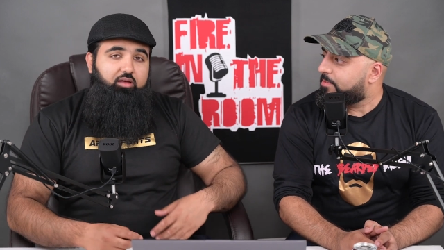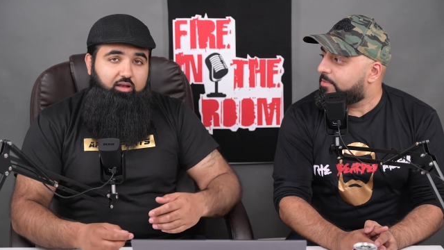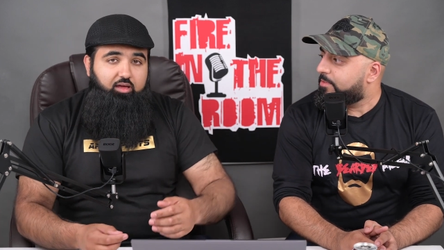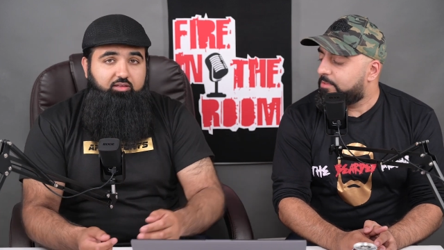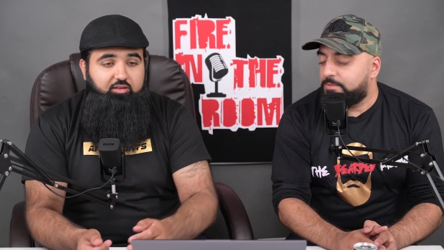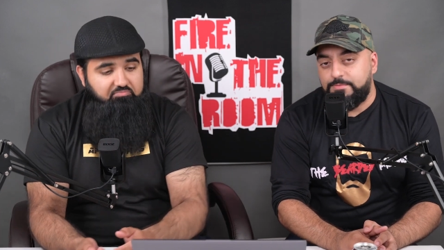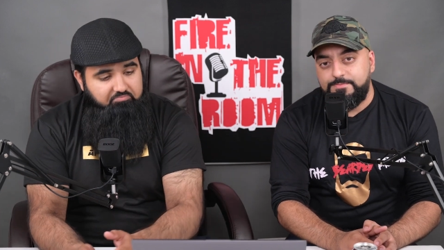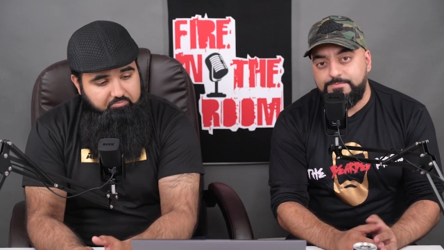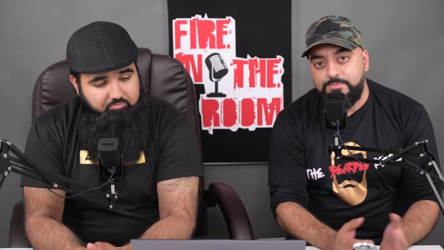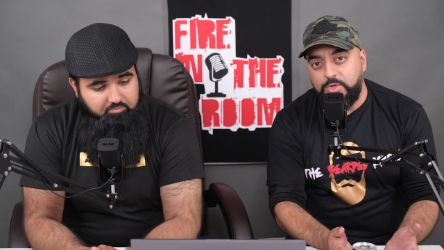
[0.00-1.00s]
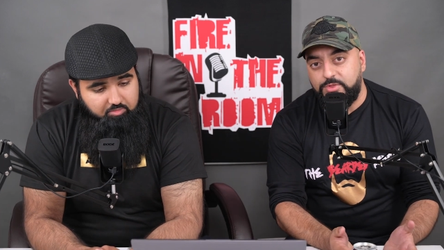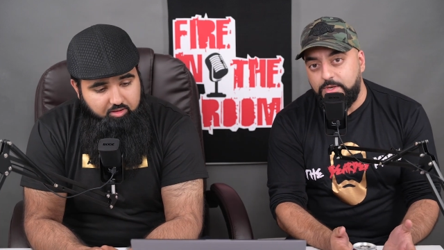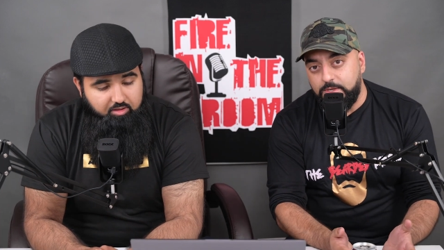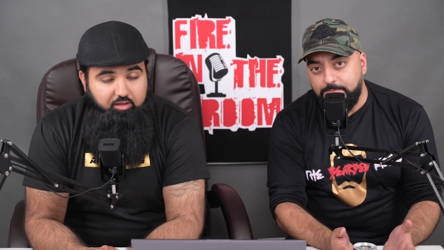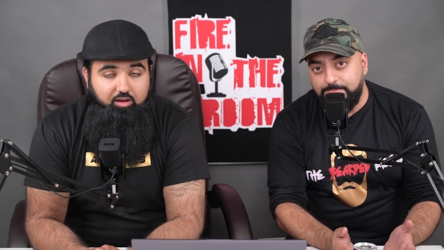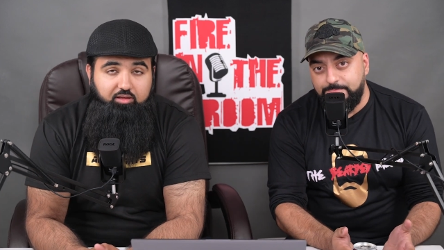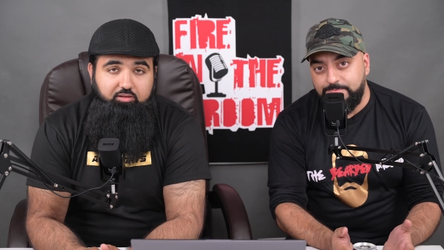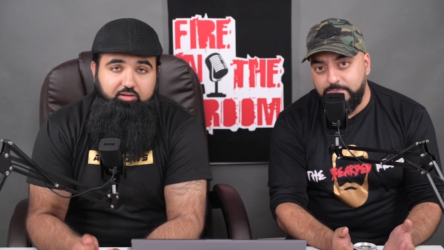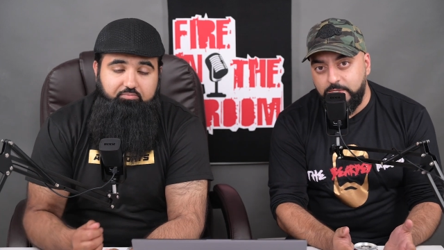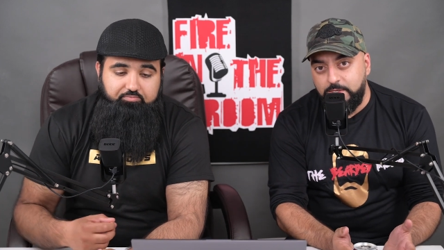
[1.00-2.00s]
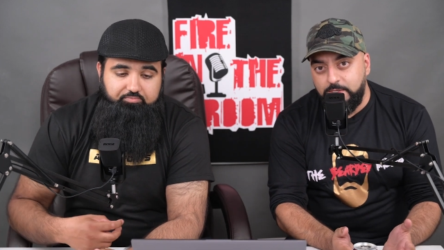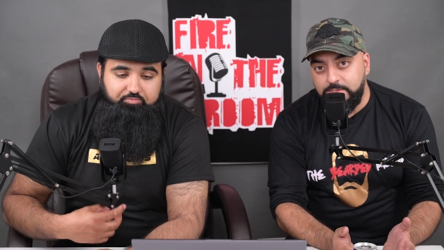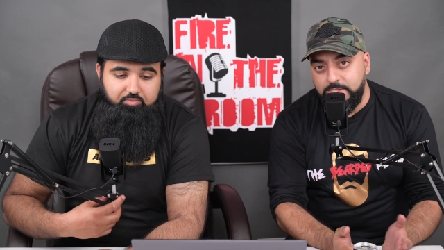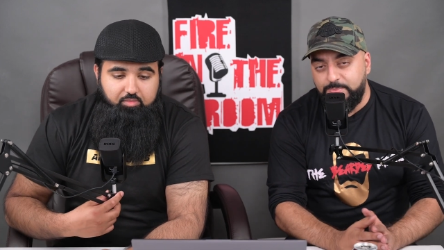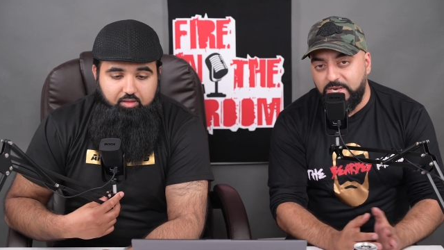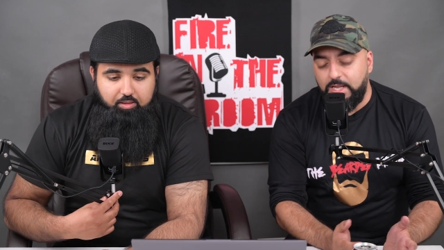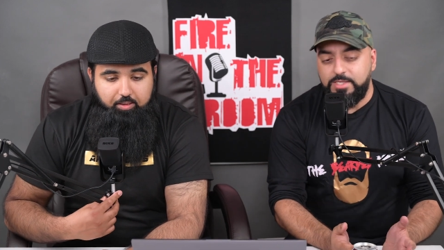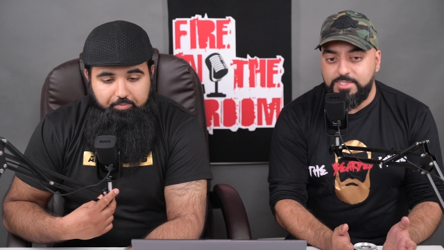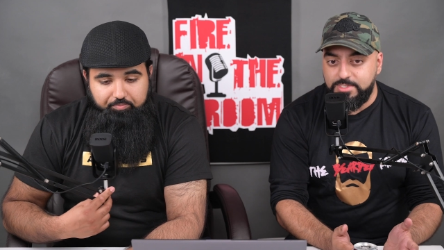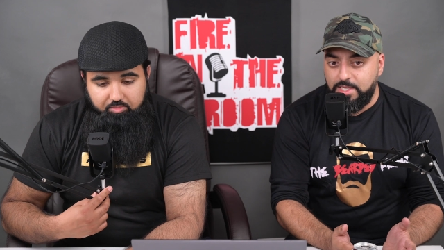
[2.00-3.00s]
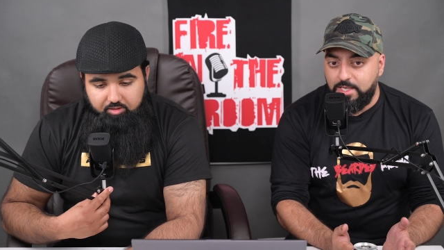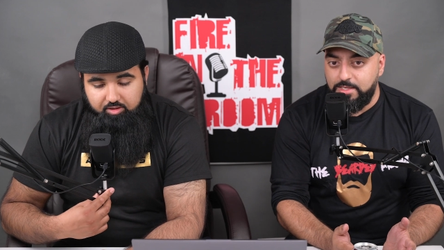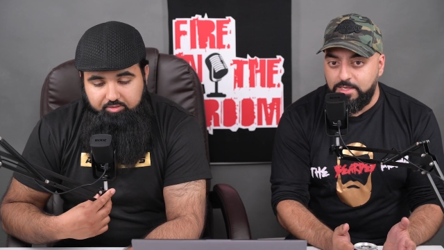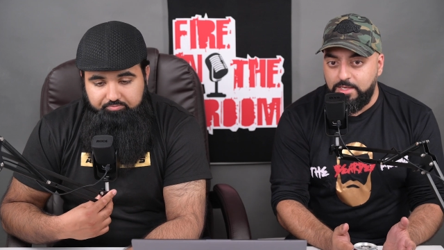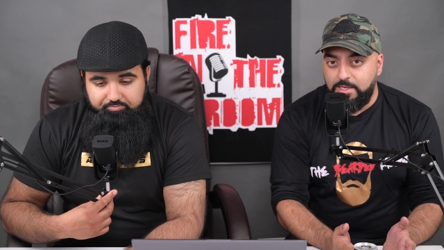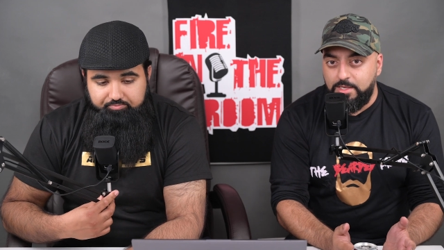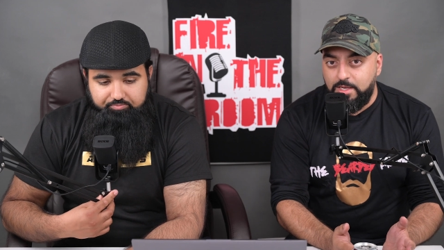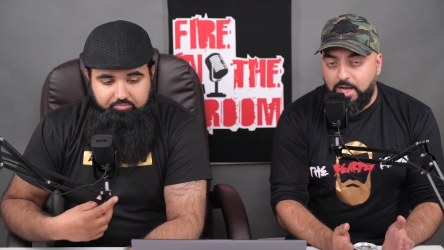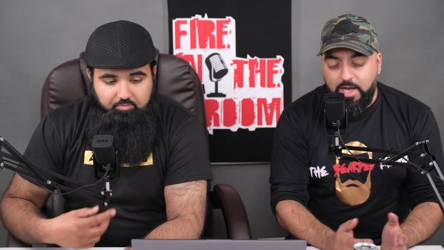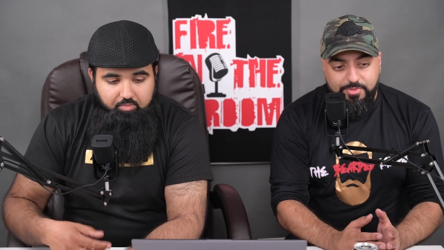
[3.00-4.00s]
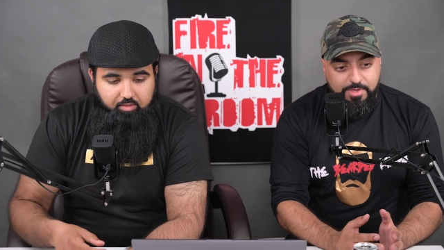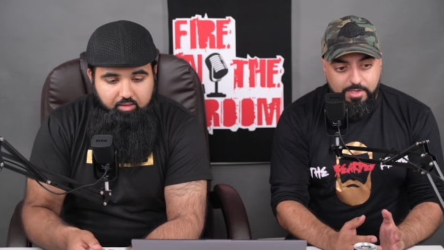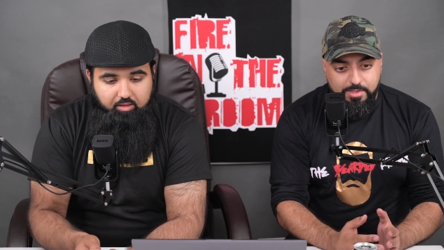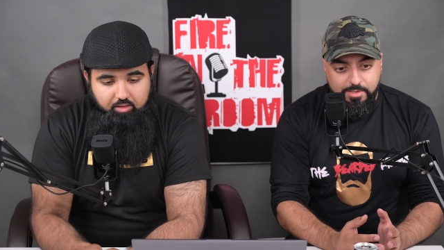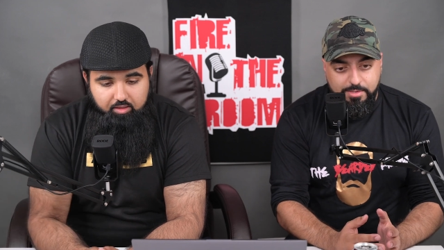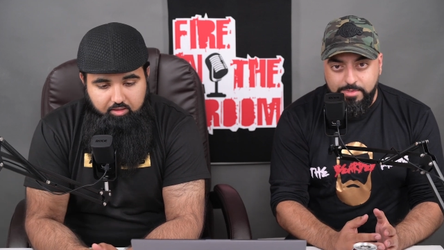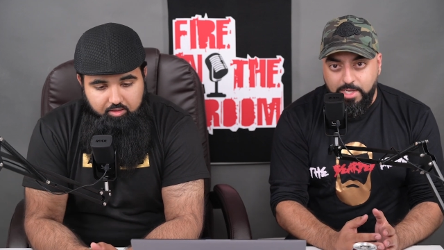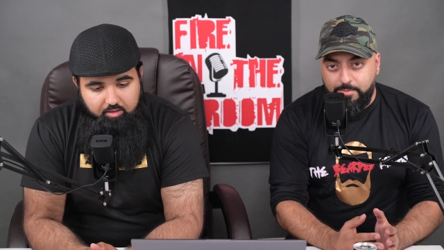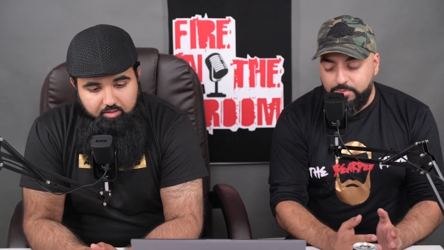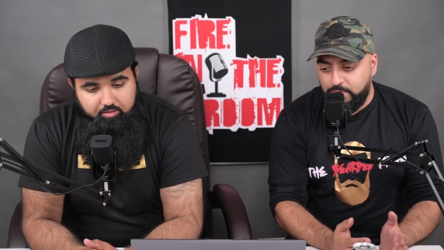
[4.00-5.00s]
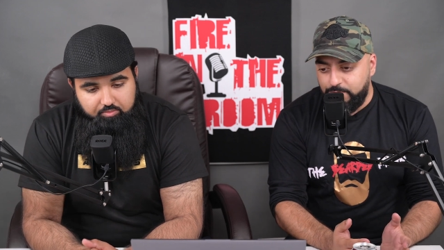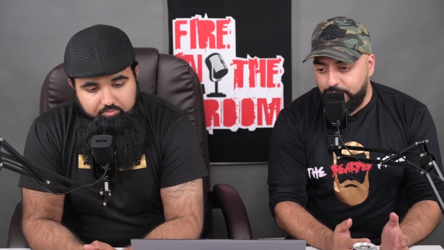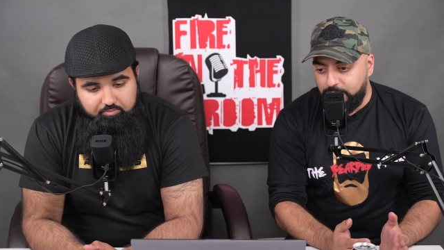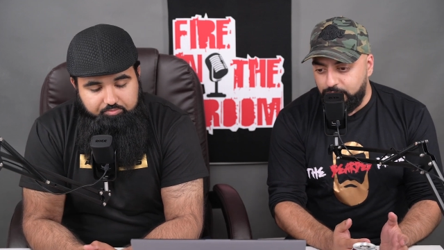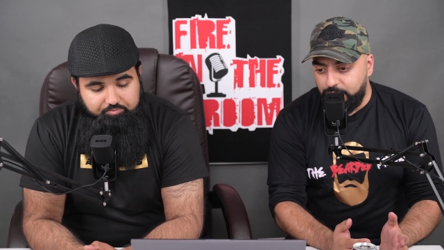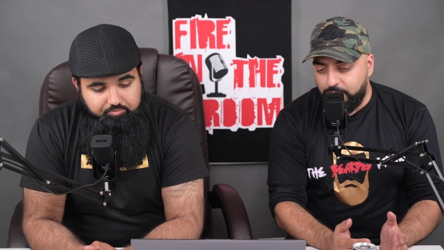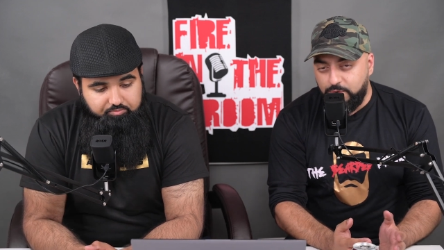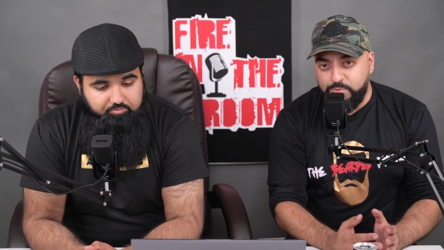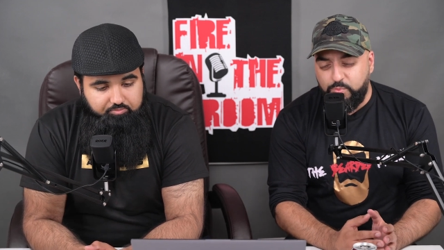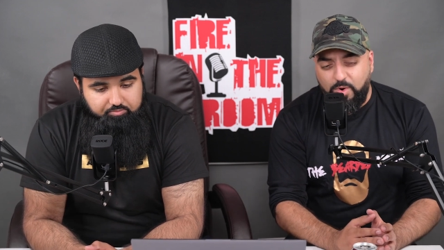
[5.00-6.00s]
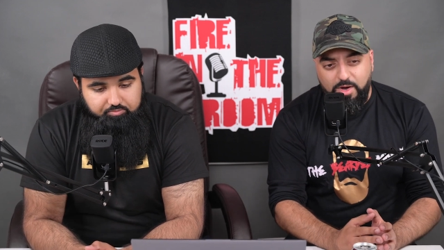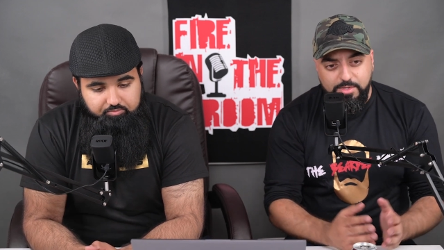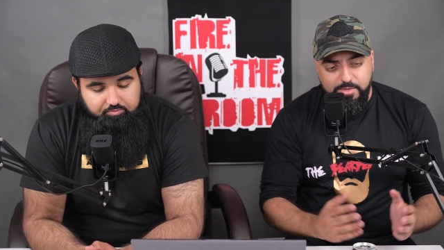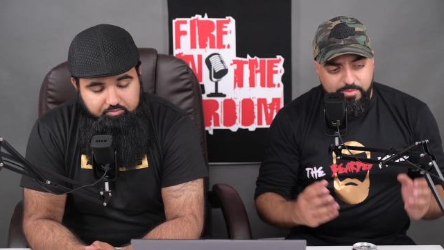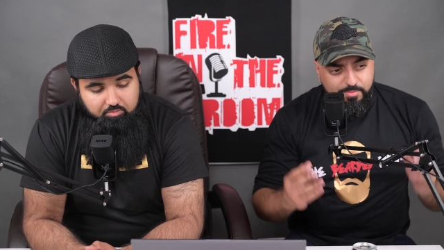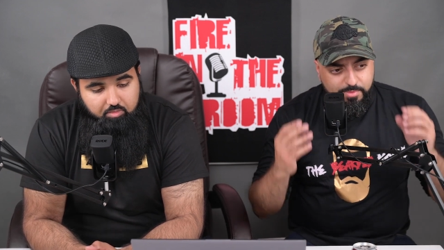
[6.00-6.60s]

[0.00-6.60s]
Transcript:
Speaker 1: I like it. What do you think? I like it. Deep analysis there. Yeah. I think that could be the root cause. What?